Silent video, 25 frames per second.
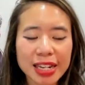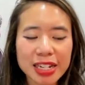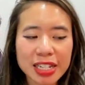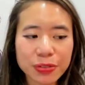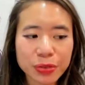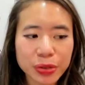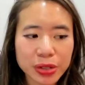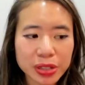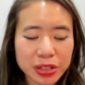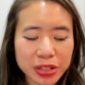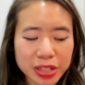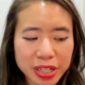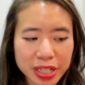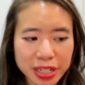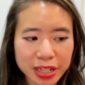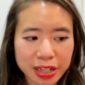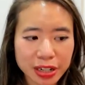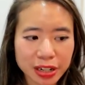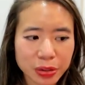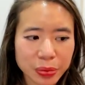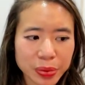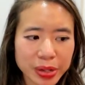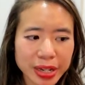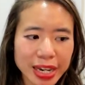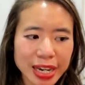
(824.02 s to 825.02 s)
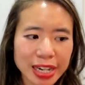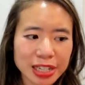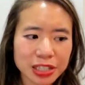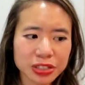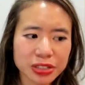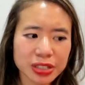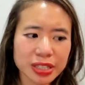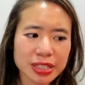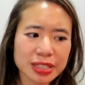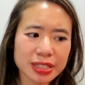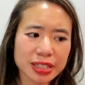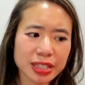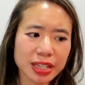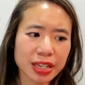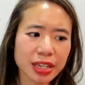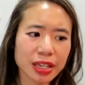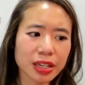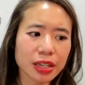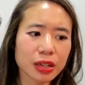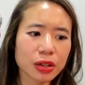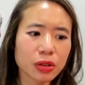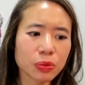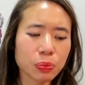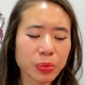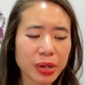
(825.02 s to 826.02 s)
if we look in here, we actually
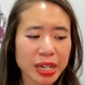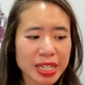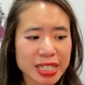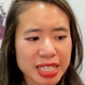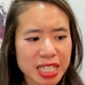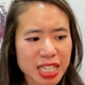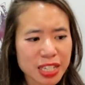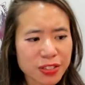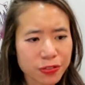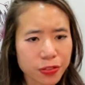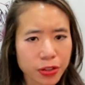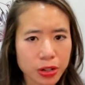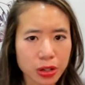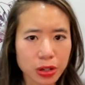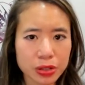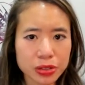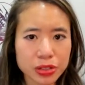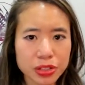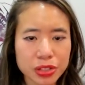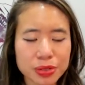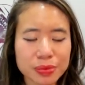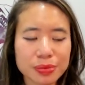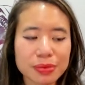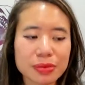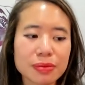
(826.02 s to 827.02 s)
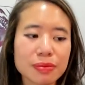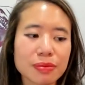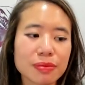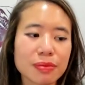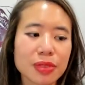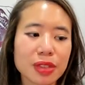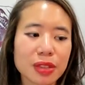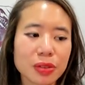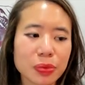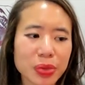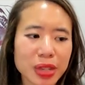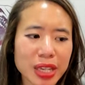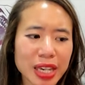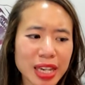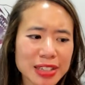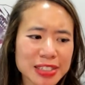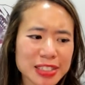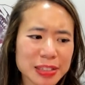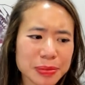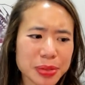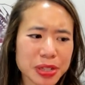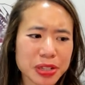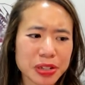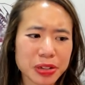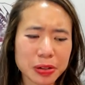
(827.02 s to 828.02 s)
see by default, we have
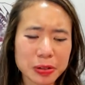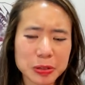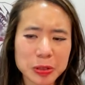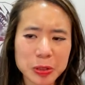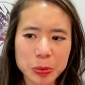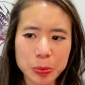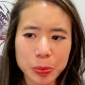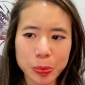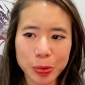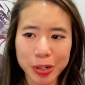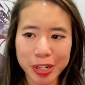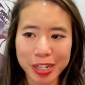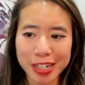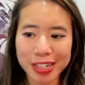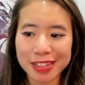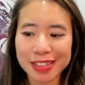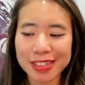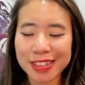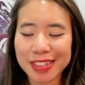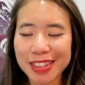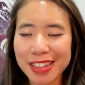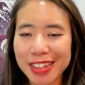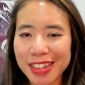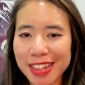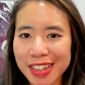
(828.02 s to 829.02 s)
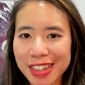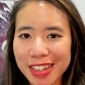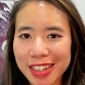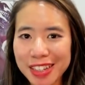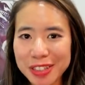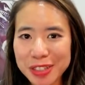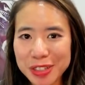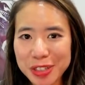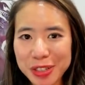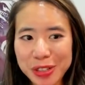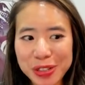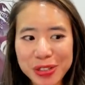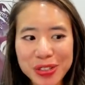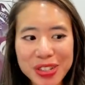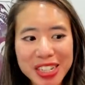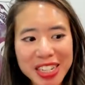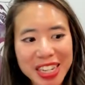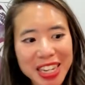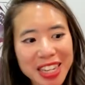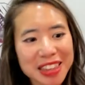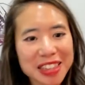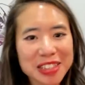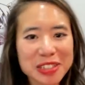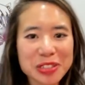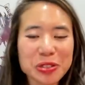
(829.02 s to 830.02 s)
something called Spring. So
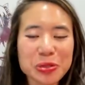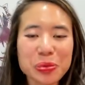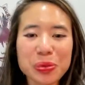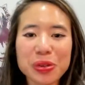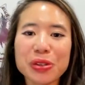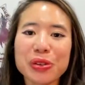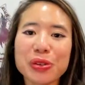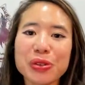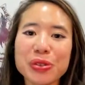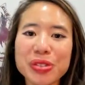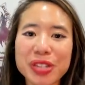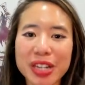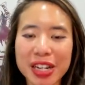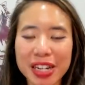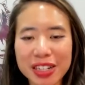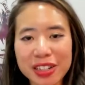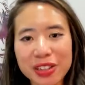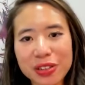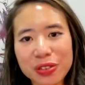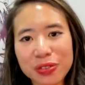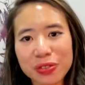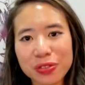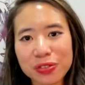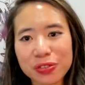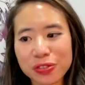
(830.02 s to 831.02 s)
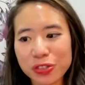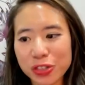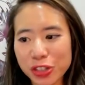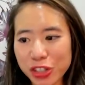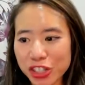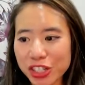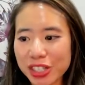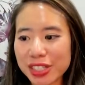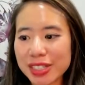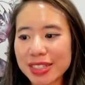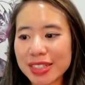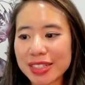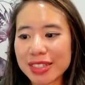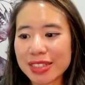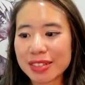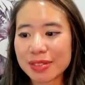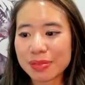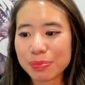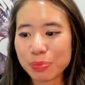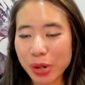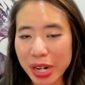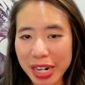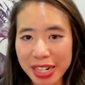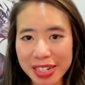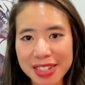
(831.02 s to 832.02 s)
again, this is one of those kind of good
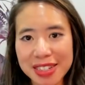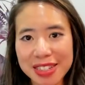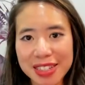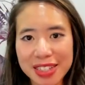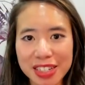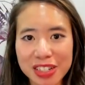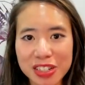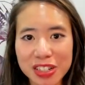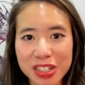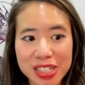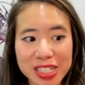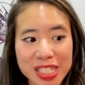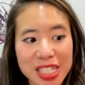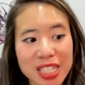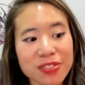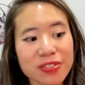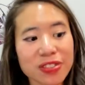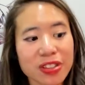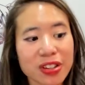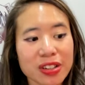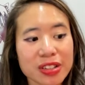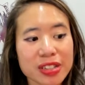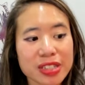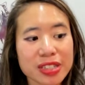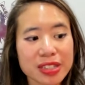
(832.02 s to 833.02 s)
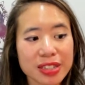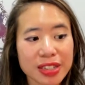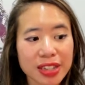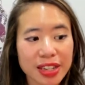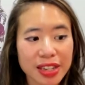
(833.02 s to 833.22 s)
practices and good defaults